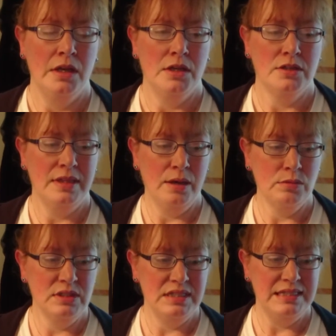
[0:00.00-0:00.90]
So that
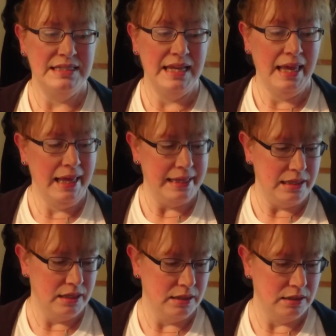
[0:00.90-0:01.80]
was today.
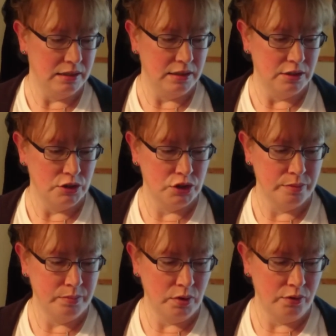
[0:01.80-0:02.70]

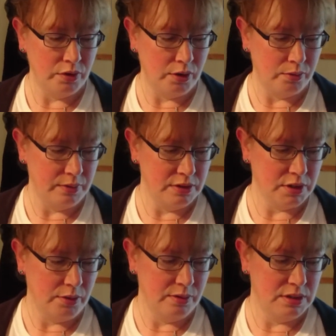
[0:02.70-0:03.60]
Tomorrow is
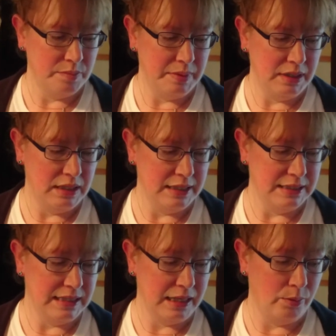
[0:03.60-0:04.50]
going to be a
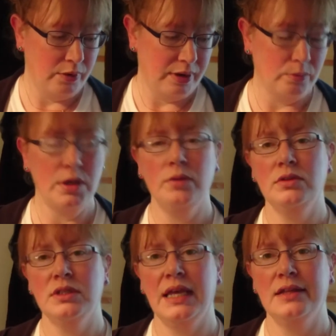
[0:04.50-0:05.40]
day where I'm going
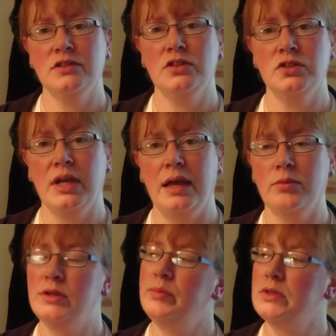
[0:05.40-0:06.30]
to get stuck. I'm
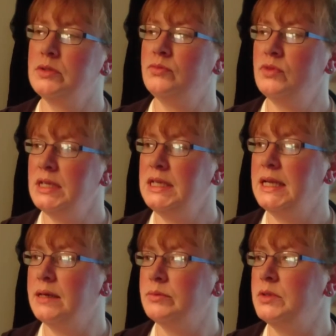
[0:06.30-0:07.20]
going to put some really
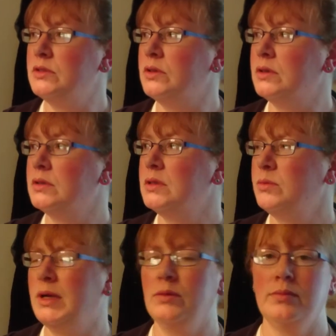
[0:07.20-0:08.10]
loud music on,
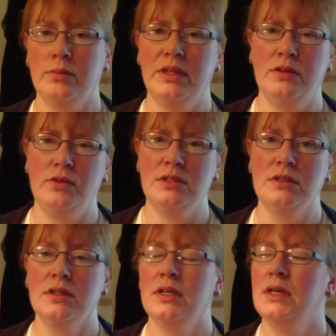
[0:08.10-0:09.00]
well, within reason.
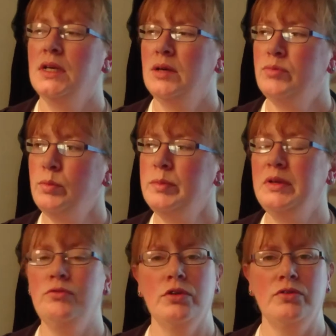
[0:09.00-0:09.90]
Probably
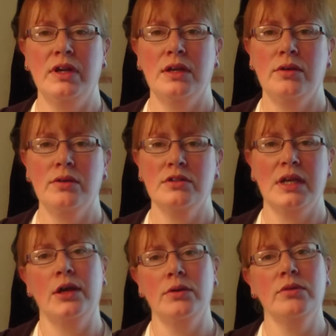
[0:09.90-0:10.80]
Runrig, because
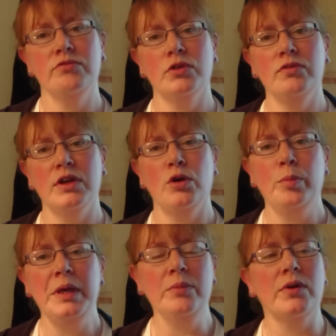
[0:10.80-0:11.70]
Runrig or
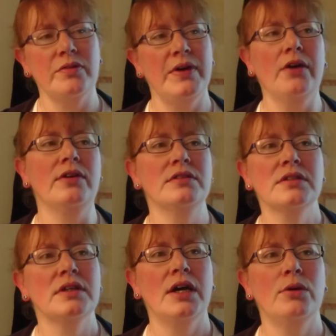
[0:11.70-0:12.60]
Pete Wogfairies,
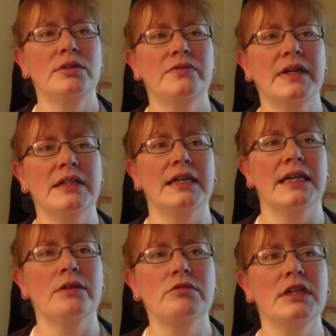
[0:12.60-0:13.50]
I always find that I
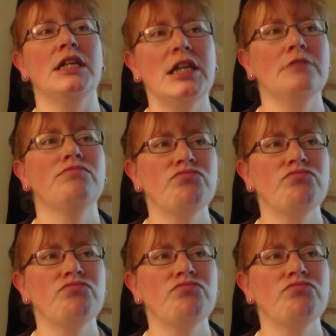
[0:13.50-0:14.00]
get really